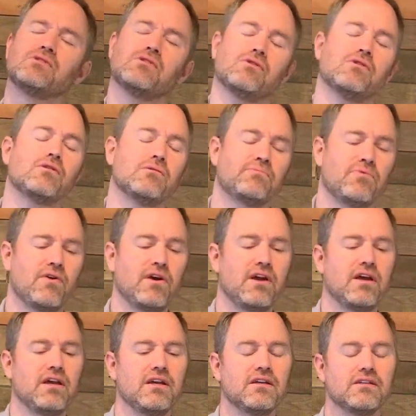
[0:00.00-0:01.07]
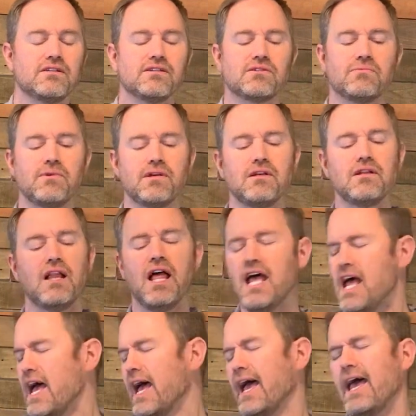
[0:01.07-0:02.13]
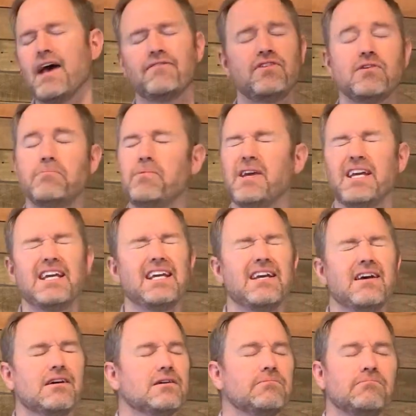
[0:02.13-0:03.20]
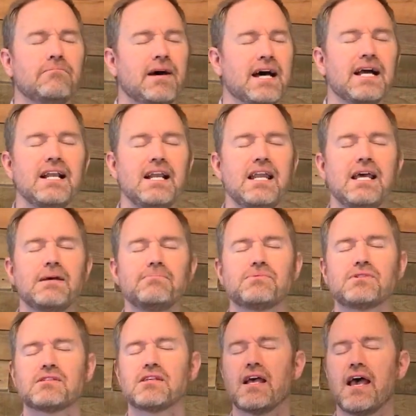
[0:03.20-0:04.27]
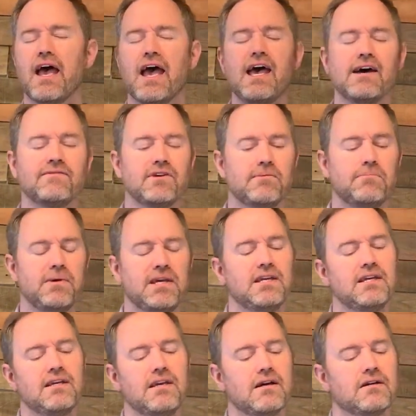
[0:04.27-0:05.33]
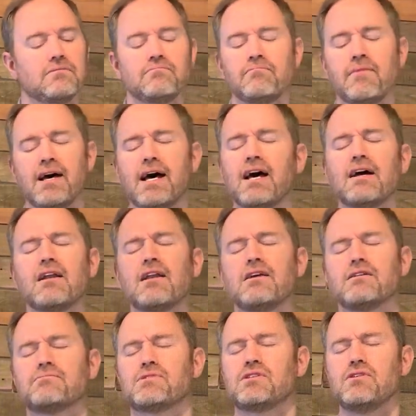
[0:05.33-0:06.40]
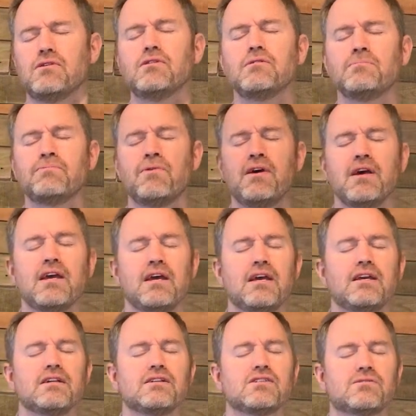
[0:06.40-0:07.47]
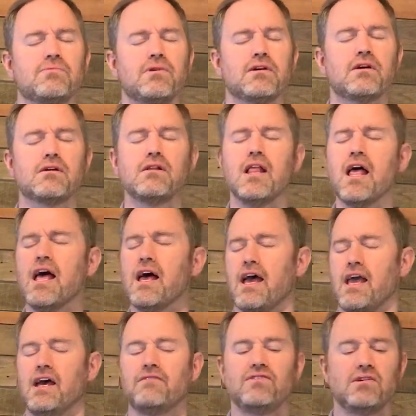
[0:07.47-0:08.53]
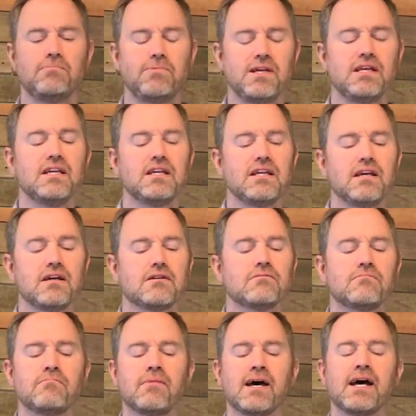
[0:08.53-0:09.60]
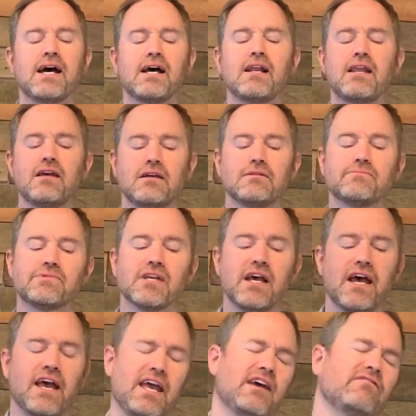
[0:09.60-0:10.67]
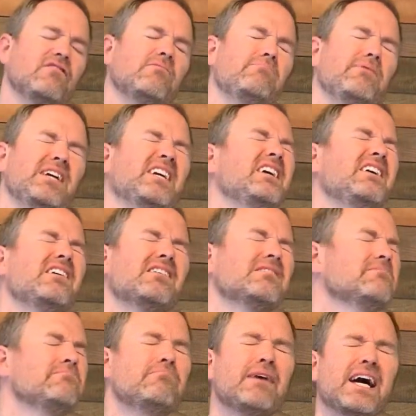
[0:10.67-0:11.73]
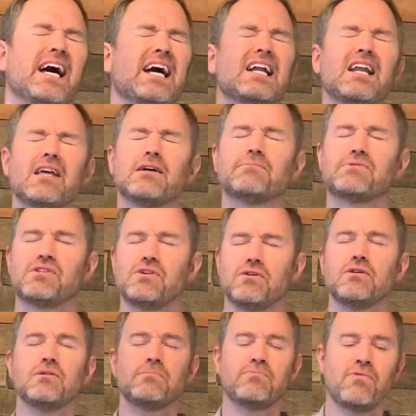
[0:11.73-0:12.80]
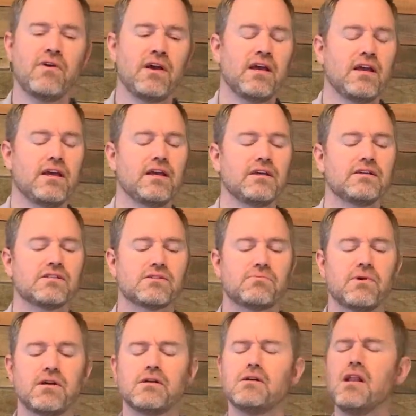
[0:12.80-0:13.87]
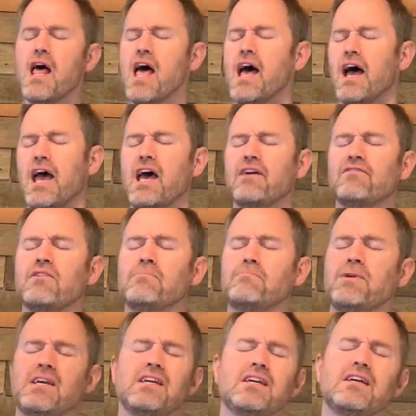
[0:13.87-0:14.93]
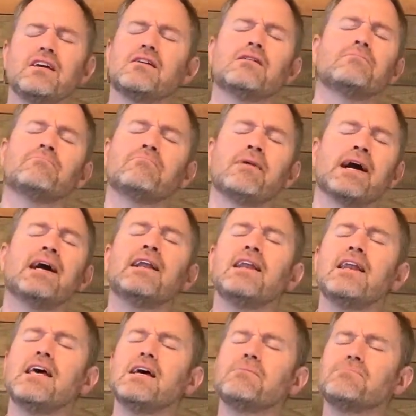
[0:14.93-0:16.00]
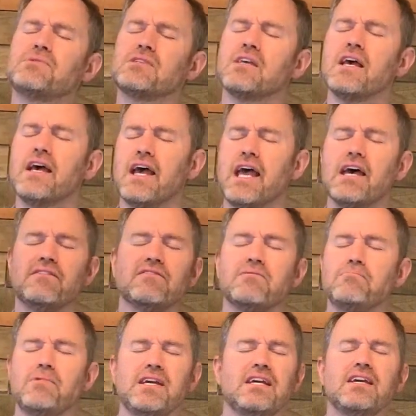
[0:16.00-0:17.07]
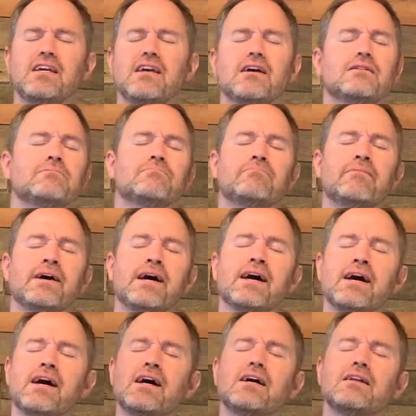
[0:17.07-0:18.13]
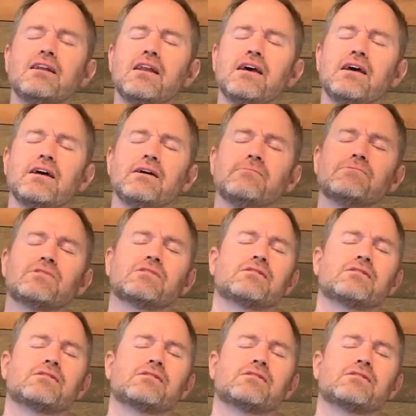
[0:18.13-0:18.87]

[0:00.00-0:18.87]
Your praise will ever be on my lips, ever be on my lips. Your praise will ever be on my lips, ever be on my lips. Your praise will ever be on my lips, ever be on my lips.